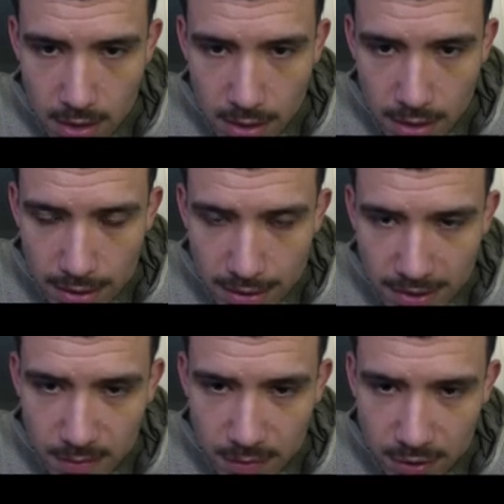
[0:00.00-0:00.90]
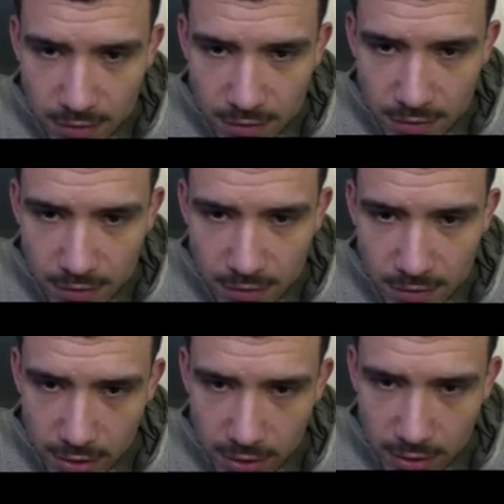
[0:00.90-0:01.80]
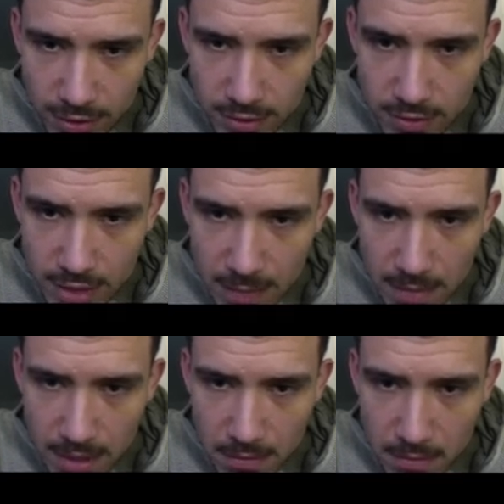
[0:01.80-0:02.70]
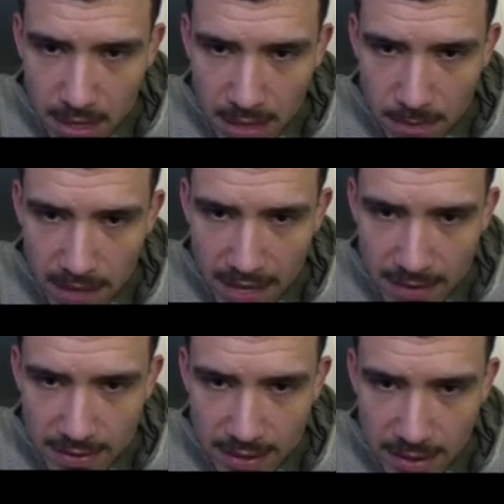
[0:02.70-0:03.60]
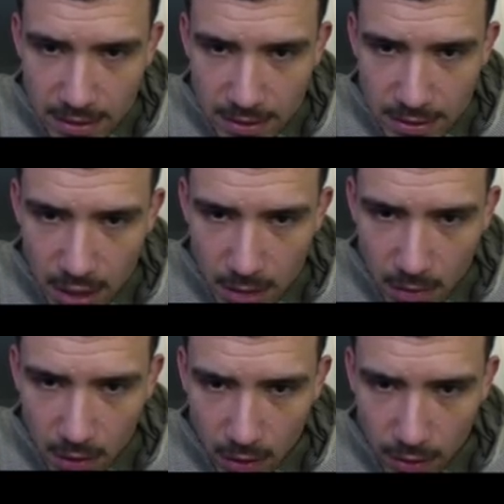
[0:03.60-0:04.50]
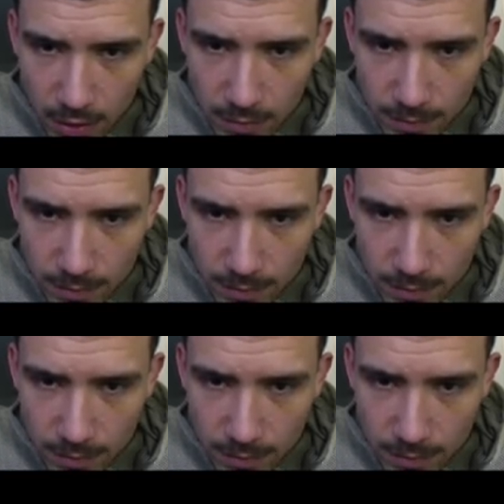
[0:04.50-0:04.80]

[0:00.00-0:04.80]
He sits butterfly guard. He's grabbing my pants and the top collar